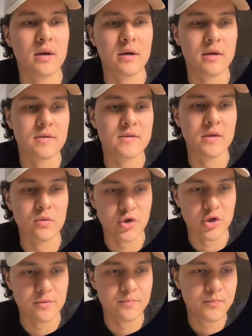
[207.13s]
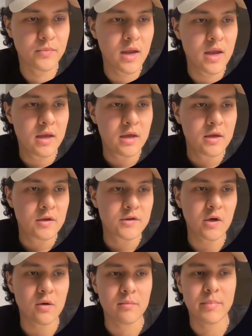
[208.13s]
solution.
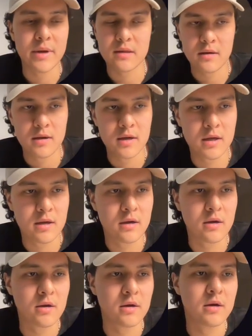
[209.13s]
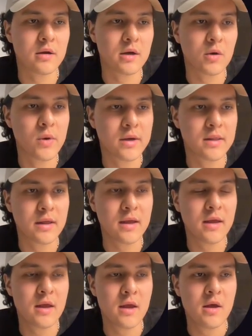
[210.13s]
So, but
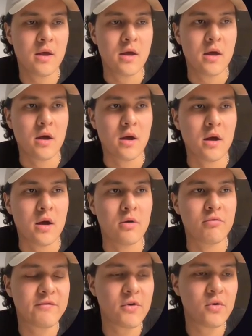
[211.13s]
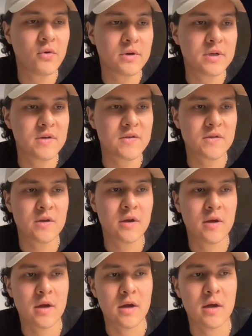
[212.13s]
quickly reviewing these
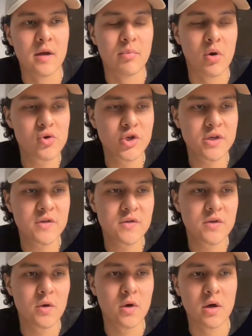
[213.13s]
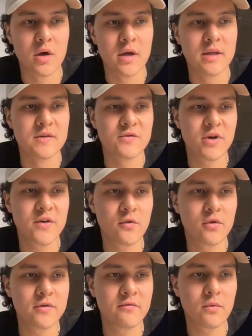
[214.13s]
approaches, in the
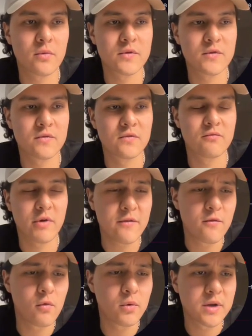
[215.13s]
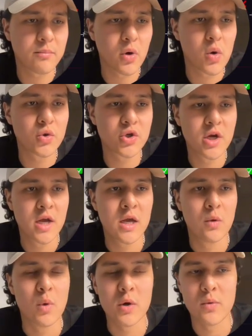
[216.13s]
straightforward approach,
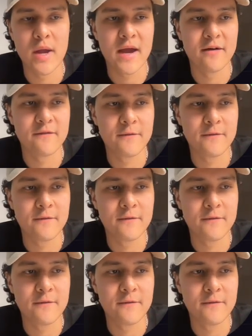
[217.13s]
what we have.